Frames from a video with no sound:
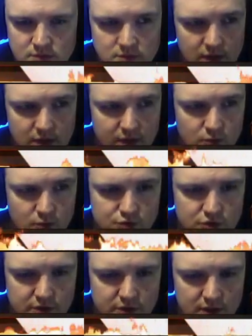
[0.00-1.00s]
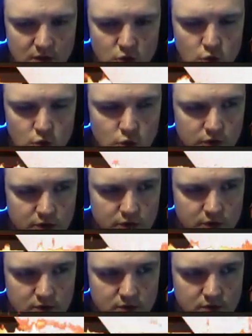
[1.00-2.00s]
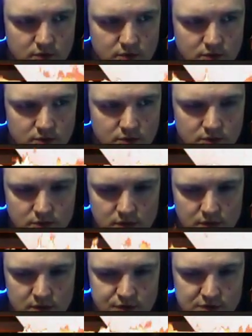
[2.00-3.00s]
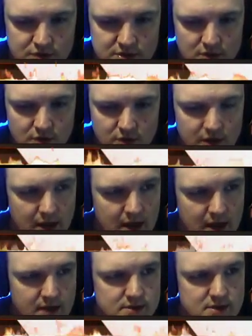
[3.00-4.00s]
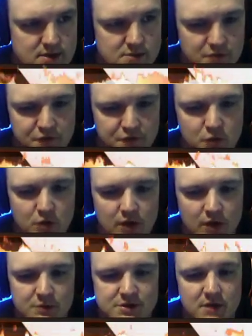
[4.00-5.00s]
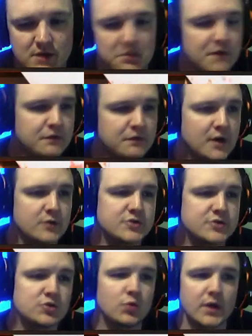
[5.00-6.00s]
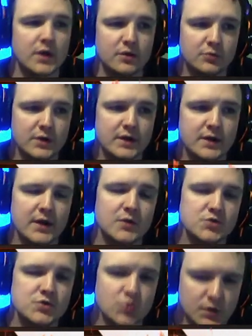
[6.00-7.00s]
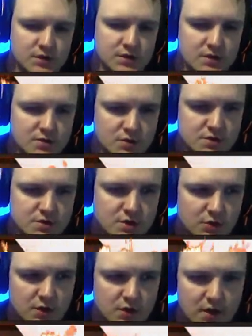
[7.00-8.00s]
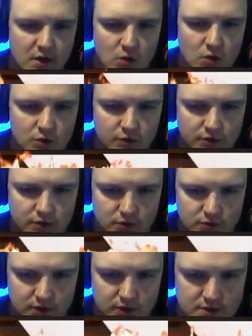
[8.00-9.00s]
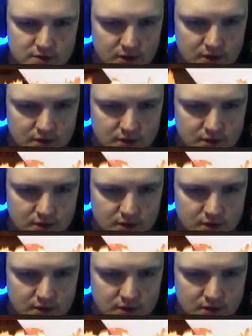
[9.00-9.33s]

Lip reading: and it will start getting cooler. You can see it already has, because before I was standing by the fire and it was 23 and now it's 20, so it's slowly getting colder and colder outside.